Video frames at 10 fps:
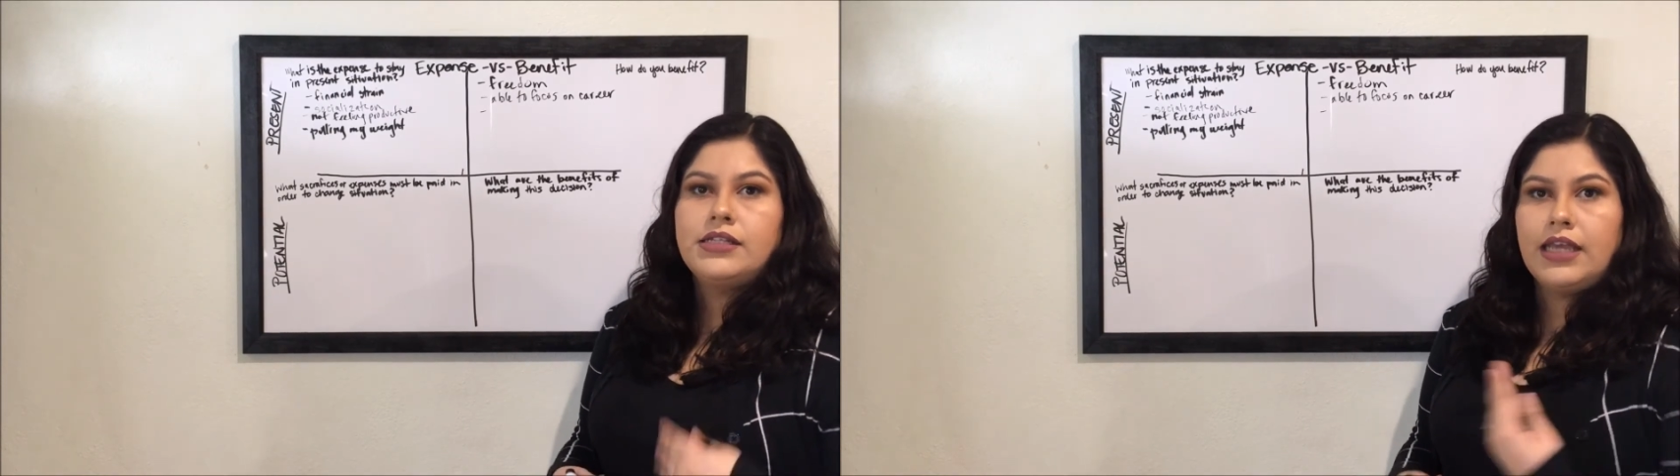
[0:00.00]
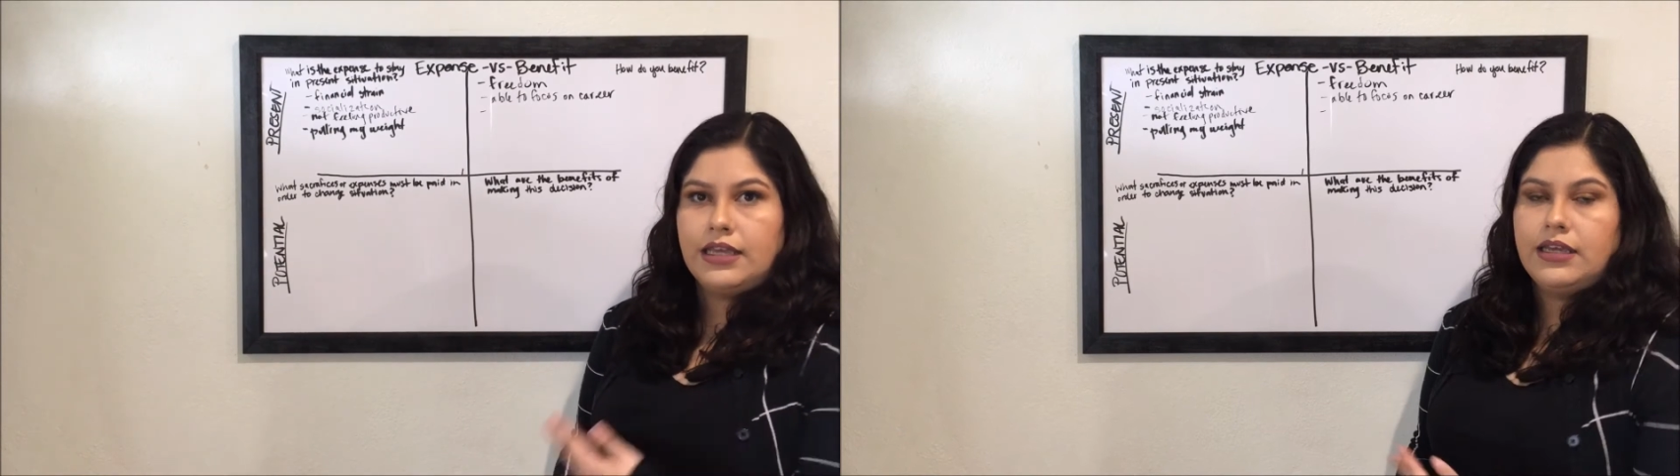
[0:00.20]

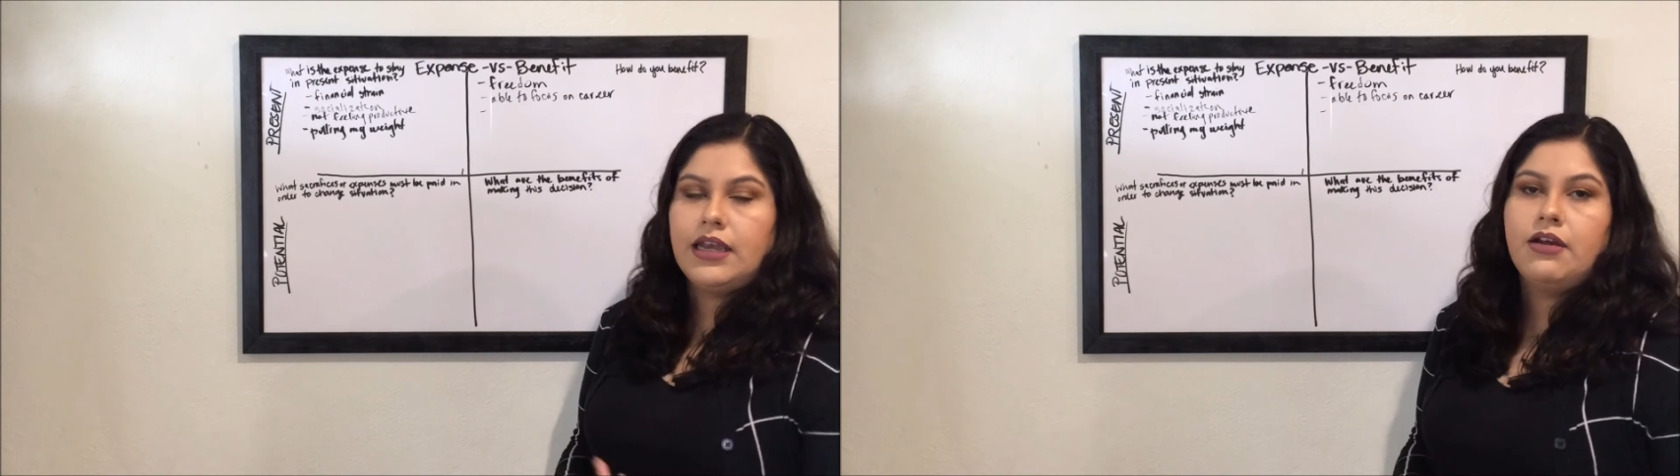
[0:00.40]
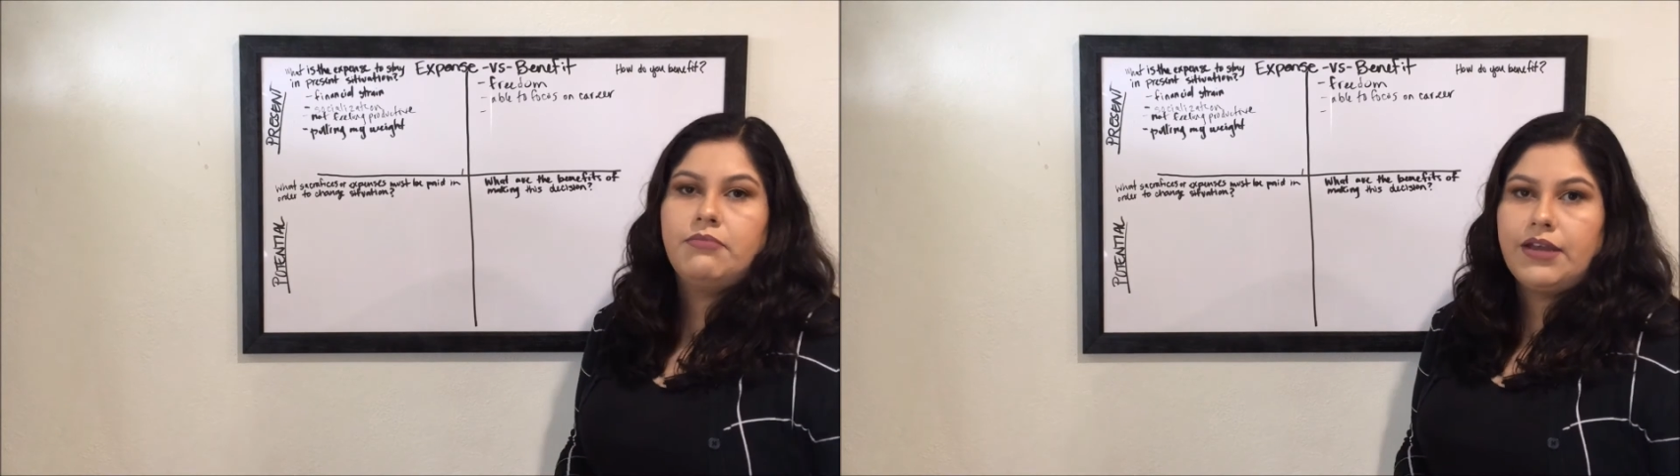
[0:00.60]
taking
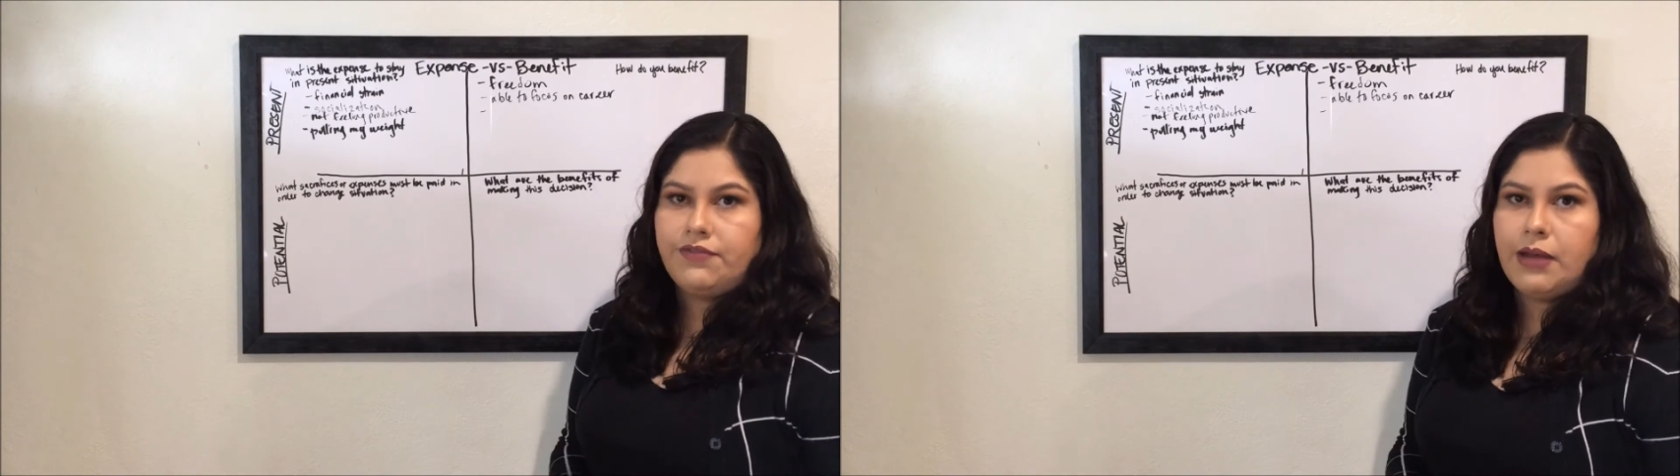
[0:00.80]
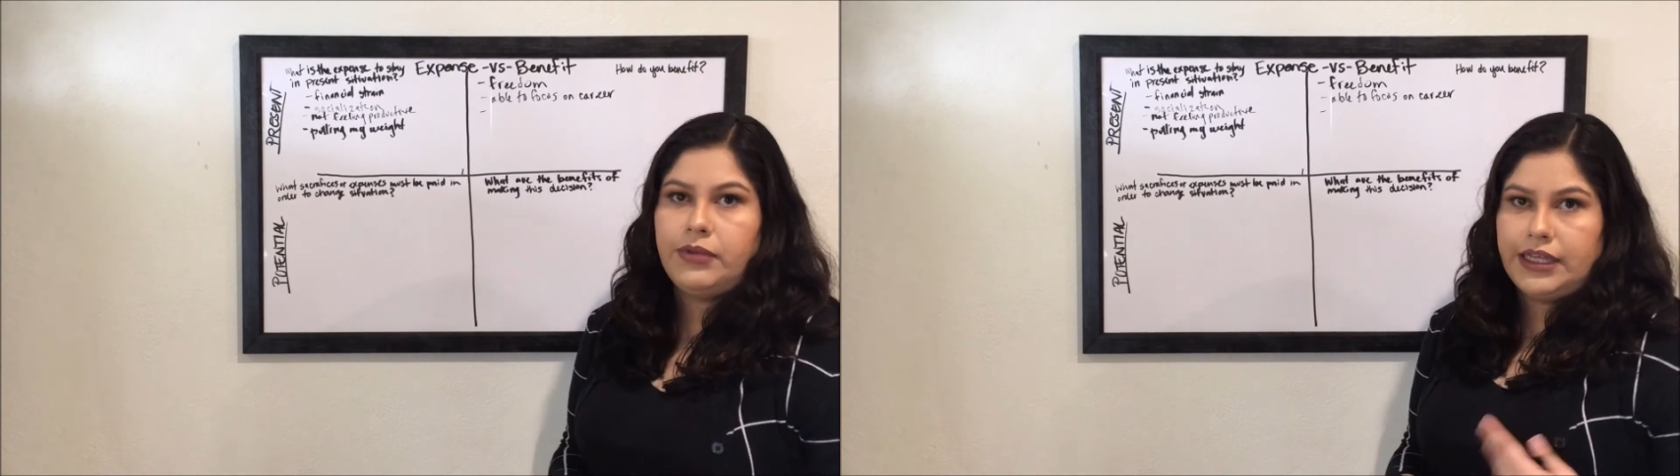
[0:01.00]
care of my
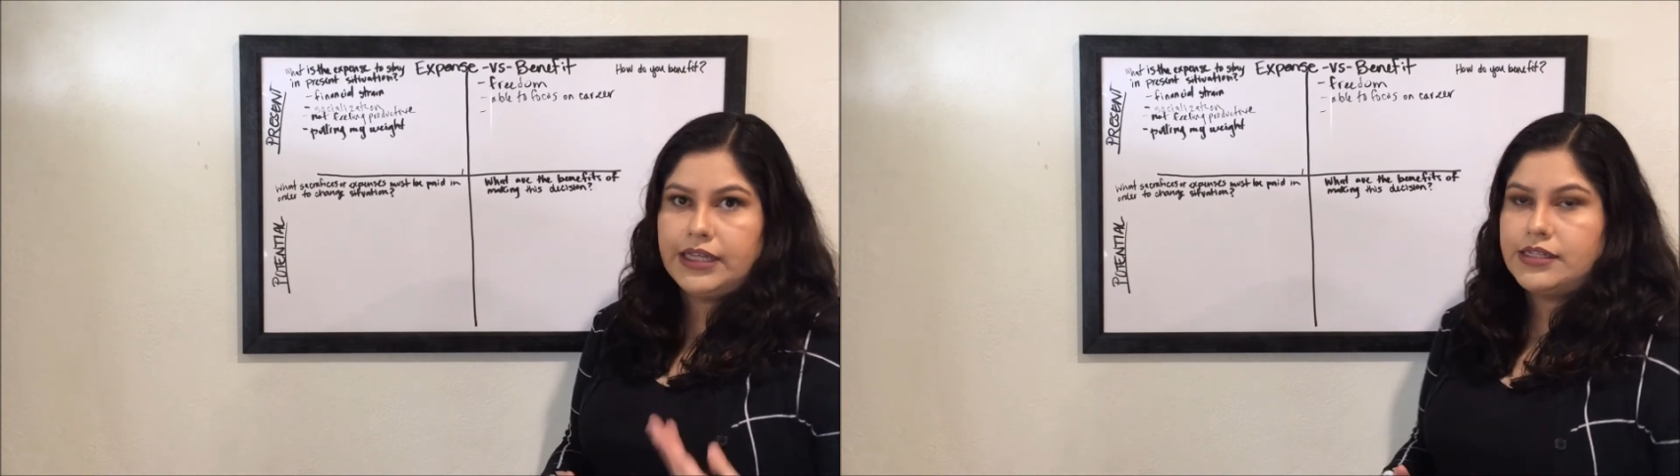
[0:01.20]
family,